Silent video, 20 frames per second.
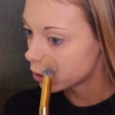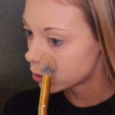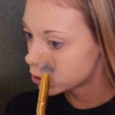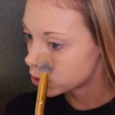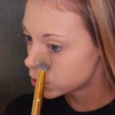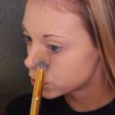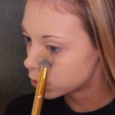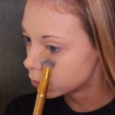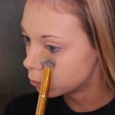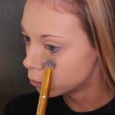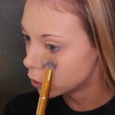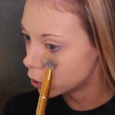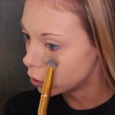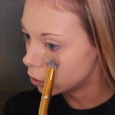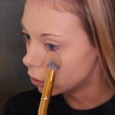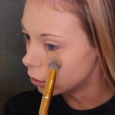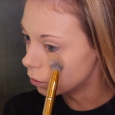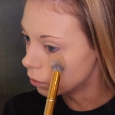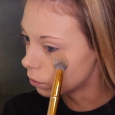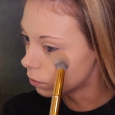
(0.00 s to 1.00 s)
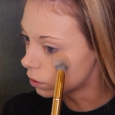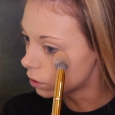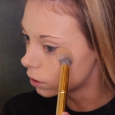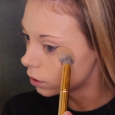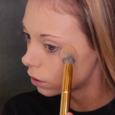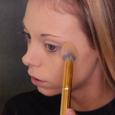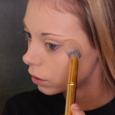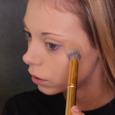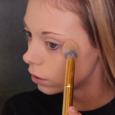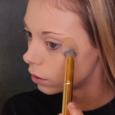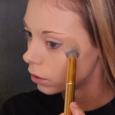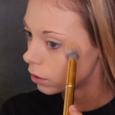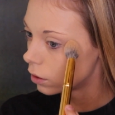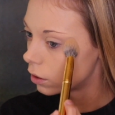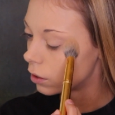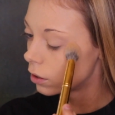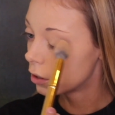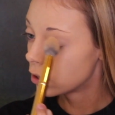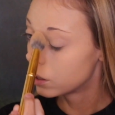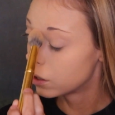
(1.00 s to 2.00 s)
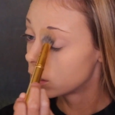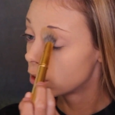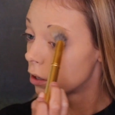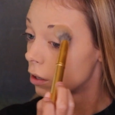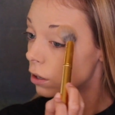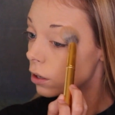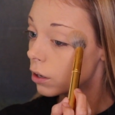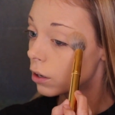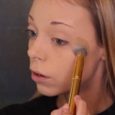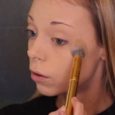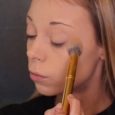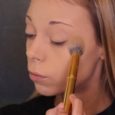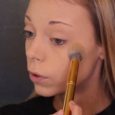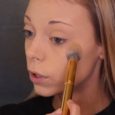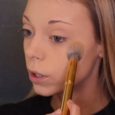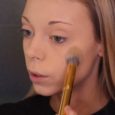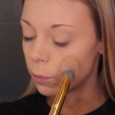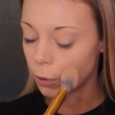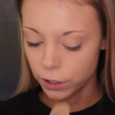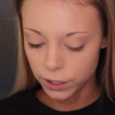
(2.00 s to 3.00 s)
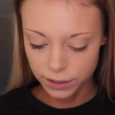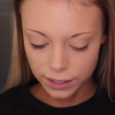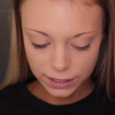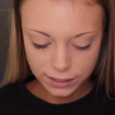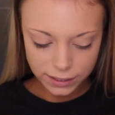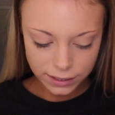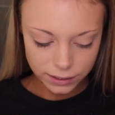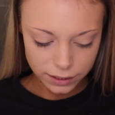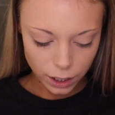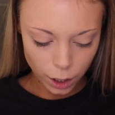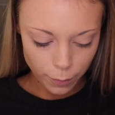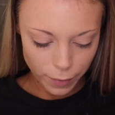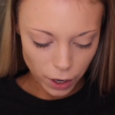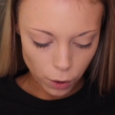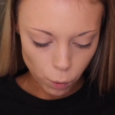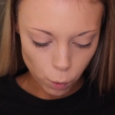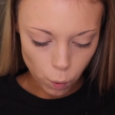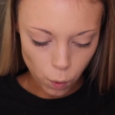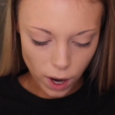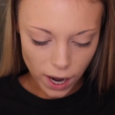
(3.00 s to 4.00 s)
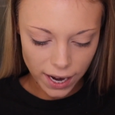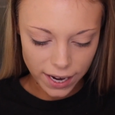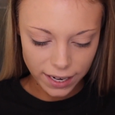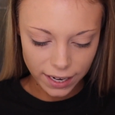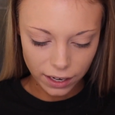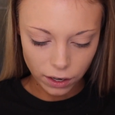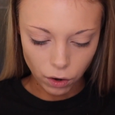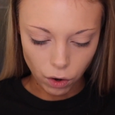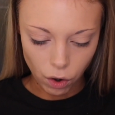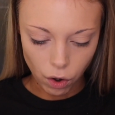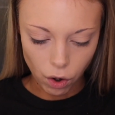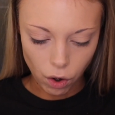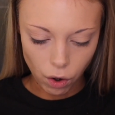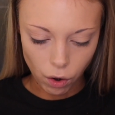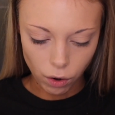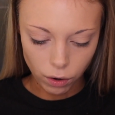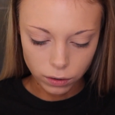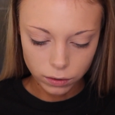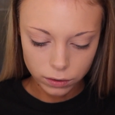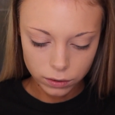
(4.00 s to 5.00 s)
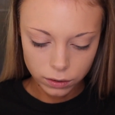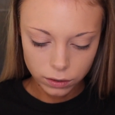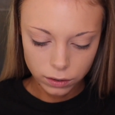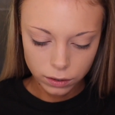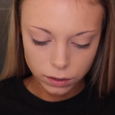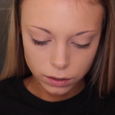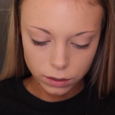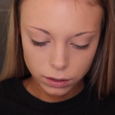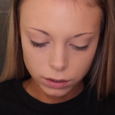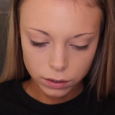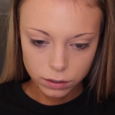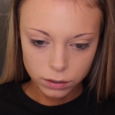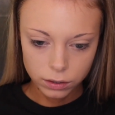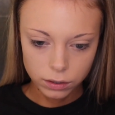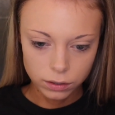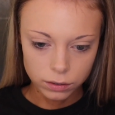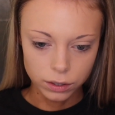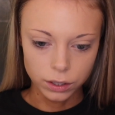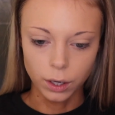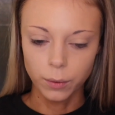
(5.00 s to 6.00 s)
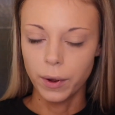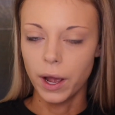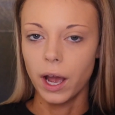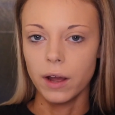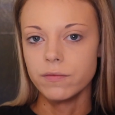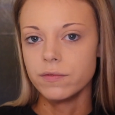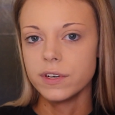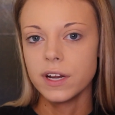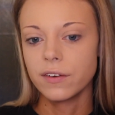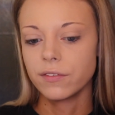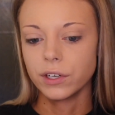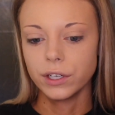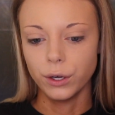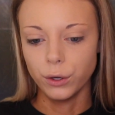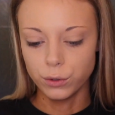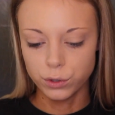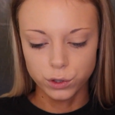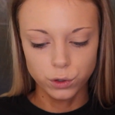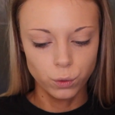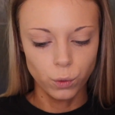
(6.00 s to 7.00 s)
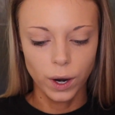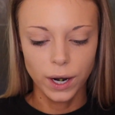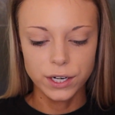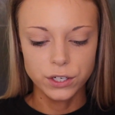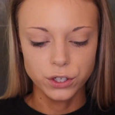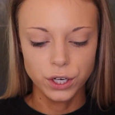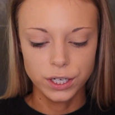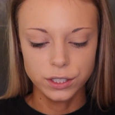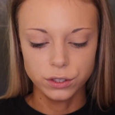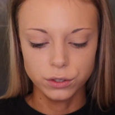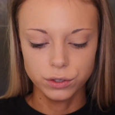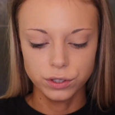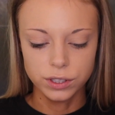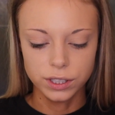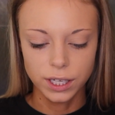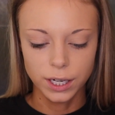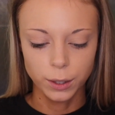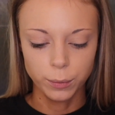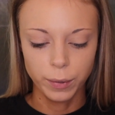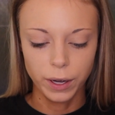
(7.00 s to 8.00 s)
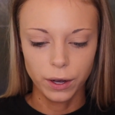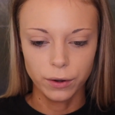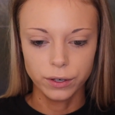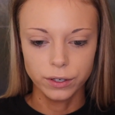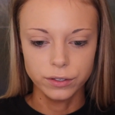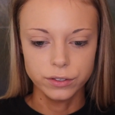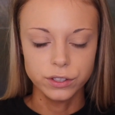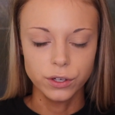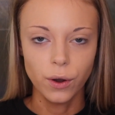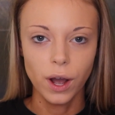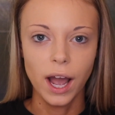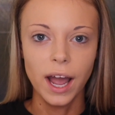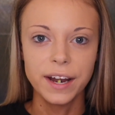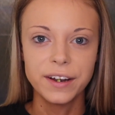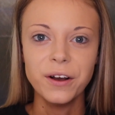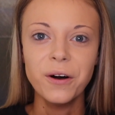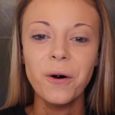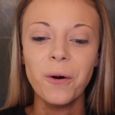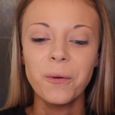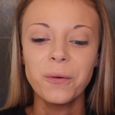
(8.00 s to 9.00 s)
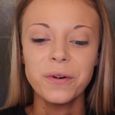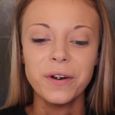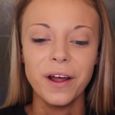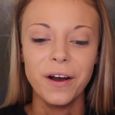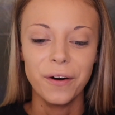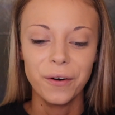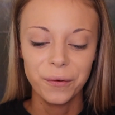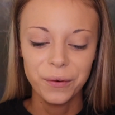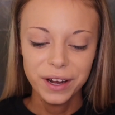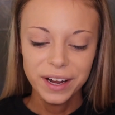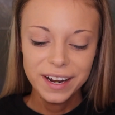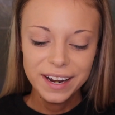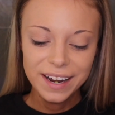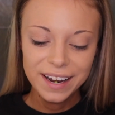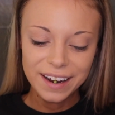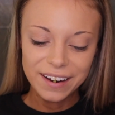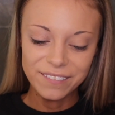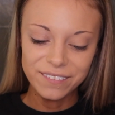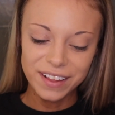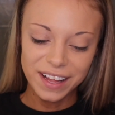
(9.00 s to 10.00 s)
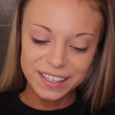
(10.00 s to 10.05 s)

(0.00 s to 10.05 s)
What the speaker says: smoothed really pretty. That didn't come out white at all. Like, I've never used a white translucent setting powder, so I don't know if